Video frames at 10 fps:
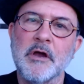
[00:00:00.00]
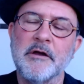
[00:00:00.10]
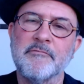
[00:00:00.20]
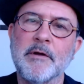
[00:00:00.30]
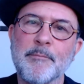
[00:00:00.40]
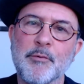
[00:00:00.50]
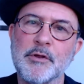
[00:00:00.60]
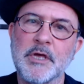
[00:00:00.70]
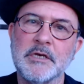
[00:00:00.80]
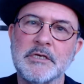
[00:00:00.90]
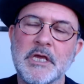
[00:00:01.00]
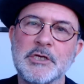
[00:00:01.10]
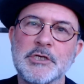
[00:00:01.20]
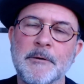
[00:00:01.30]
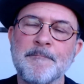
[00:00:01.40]
of
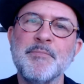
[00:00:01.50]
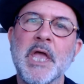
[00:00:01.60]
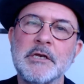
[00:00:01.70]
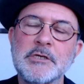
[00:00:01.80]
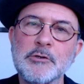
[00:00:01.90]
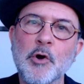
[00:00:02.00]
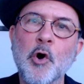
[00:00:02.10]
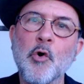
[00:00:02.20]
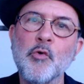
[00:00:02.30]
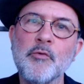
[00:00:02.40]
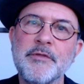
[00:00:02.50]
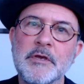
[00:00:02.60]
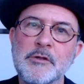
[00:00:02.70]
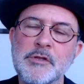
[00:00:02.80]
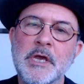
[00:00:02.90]
representation and to hold
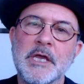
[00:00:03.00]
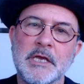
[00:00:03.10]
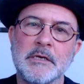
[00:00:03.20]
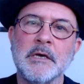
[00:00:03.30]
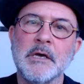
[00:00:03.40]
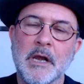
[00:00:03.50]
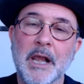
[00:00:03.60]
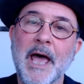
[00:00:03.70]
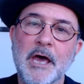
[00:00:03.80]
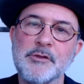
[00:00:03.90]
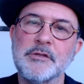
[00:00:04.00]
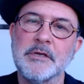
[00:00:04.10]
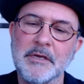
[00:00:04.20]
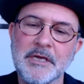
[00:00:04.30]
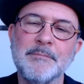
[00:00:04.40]
these in
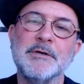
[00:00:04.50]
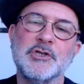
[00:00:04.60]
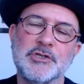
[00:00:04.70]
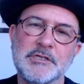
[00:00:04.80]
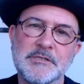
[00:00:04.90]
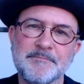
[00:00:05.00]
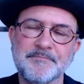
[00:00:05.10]
lasting images.